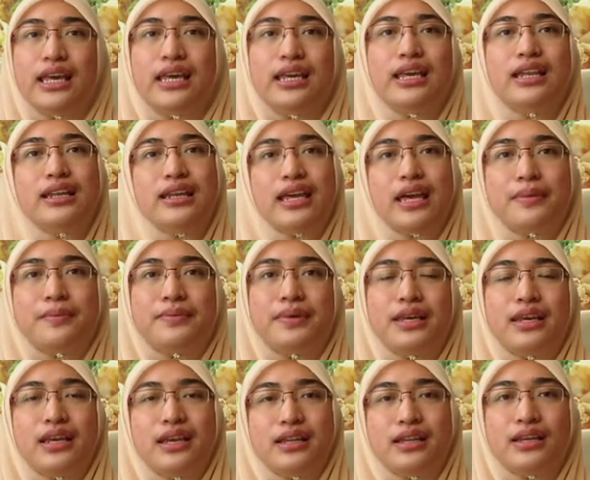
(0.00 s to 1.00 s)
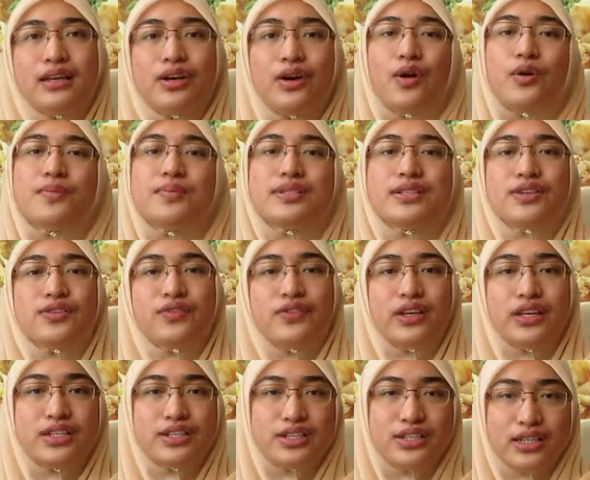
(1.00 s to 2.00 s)
It can be either
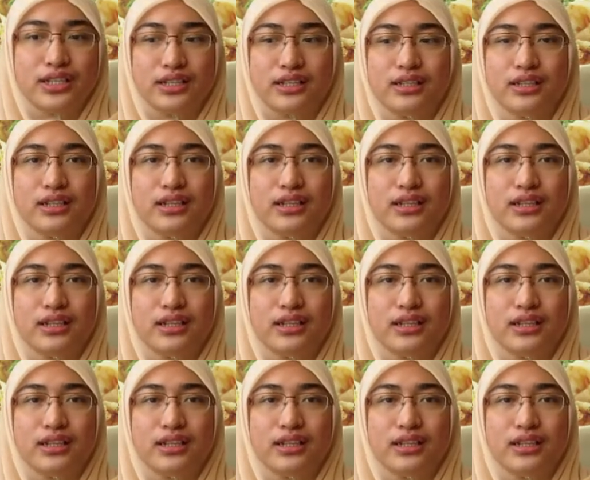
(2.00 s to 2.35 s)
observation,